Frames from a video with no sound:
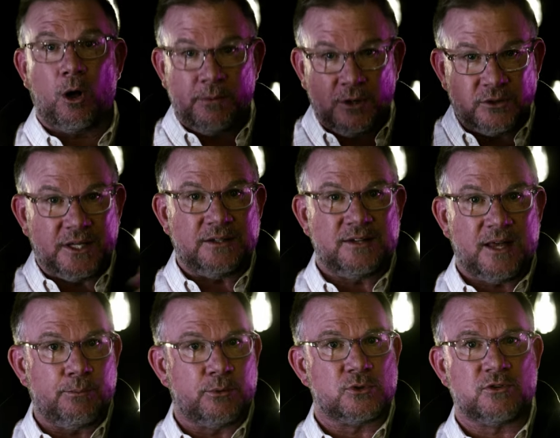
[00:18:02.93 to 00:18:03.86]
all building
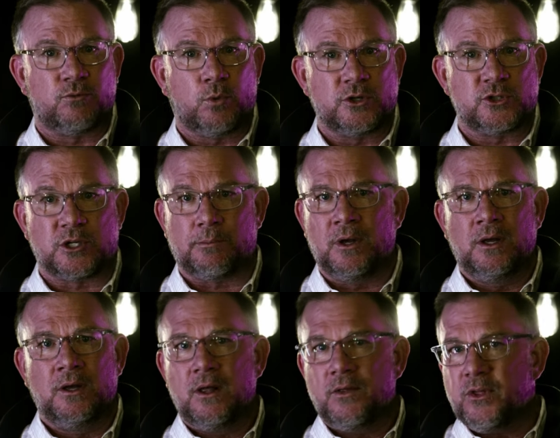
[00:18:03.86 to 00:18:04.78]
temples of worship,
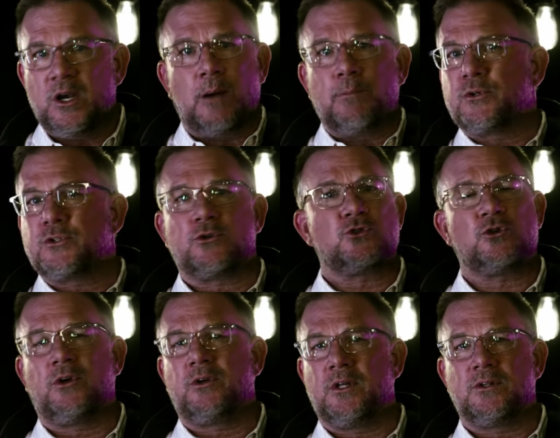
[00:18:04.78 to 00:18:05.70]
the numbers are
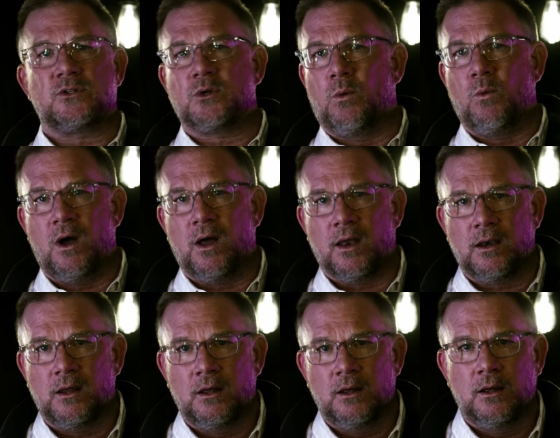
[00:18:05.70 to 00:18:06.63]
trillions to one.
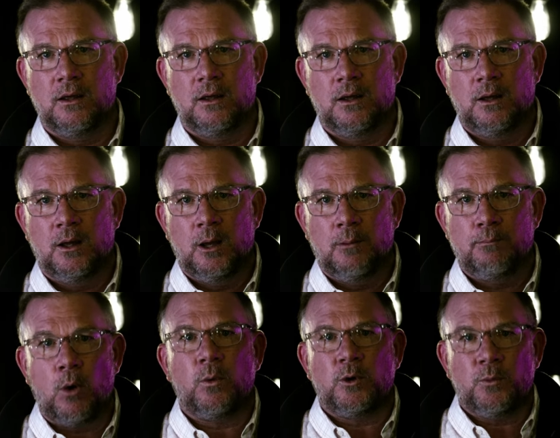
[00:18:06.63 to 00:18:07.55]

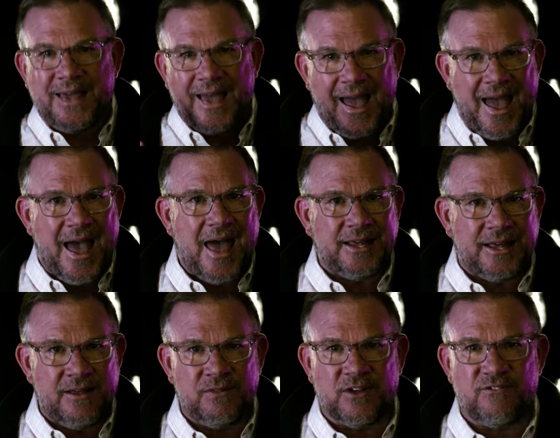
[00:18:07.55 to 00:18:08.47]
But when we add
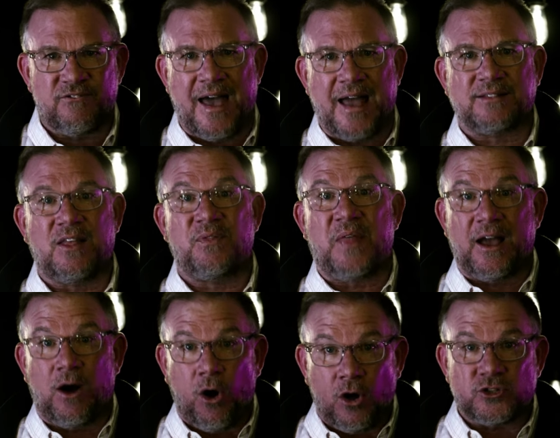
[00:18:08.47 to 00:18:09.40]
in the fact that
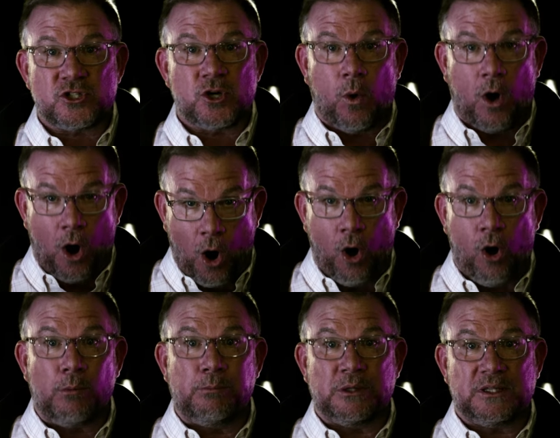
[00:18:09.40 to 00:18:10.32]
they also
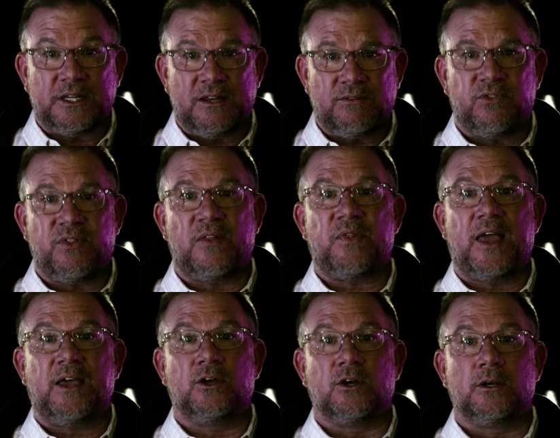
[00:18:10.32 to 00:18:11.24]
all believed that
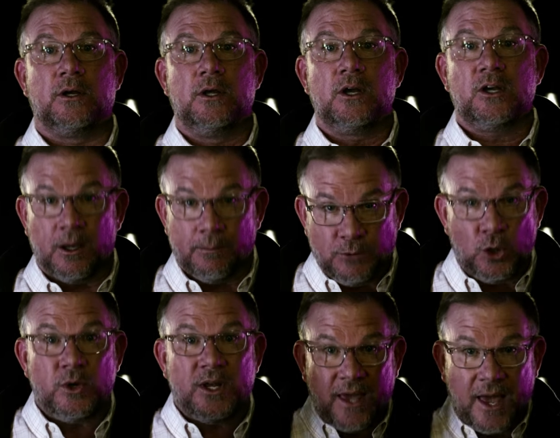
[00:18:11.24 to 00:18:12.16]
they could
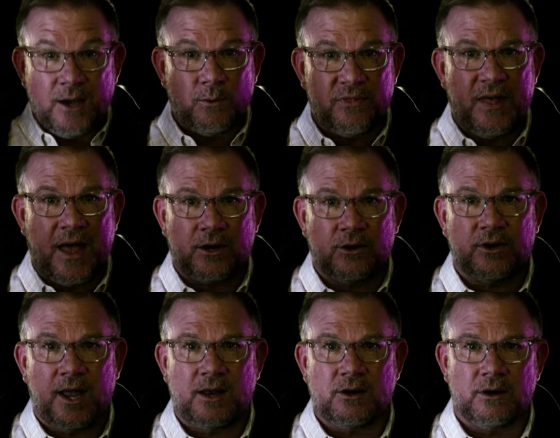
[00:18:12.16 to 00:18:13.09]
communicate with that
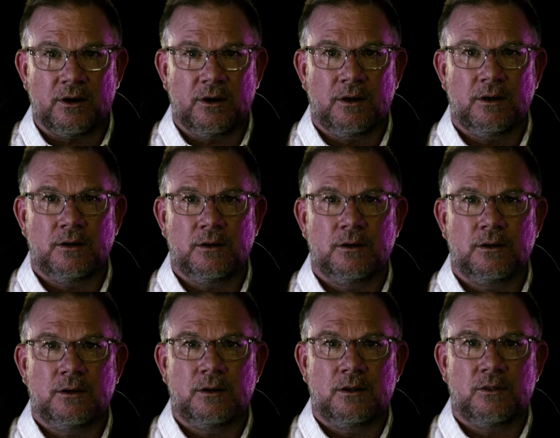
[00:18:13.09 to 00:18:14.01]
Creator,
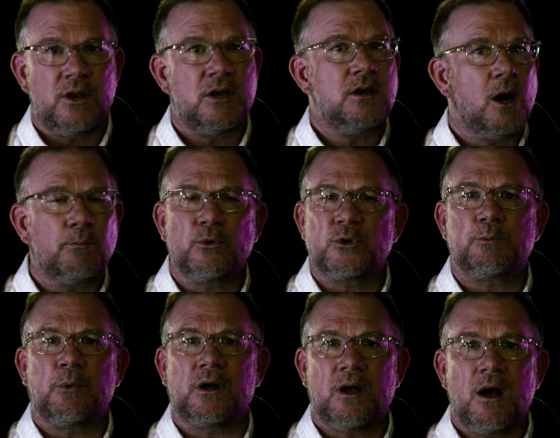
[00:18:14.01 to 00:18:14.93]
the
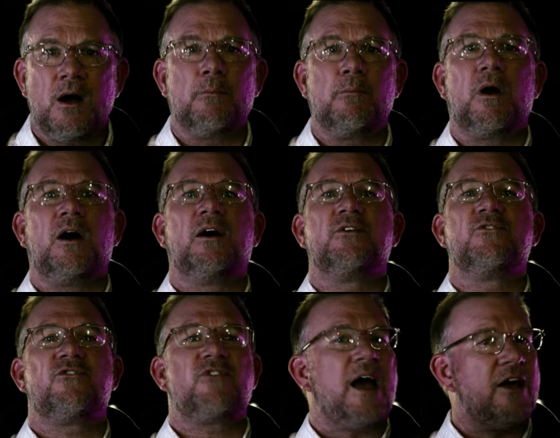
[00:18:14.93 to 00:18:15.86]
numbers become
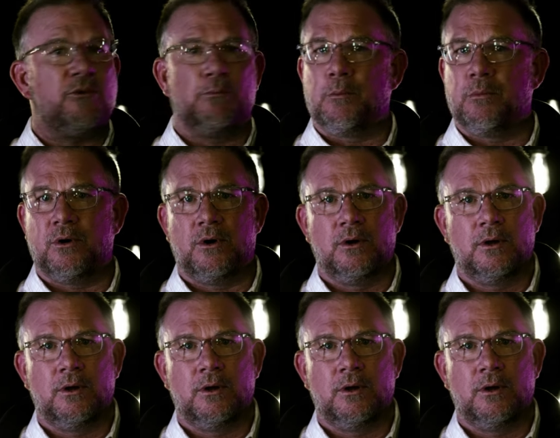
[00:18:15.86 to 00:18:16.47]
unfathomable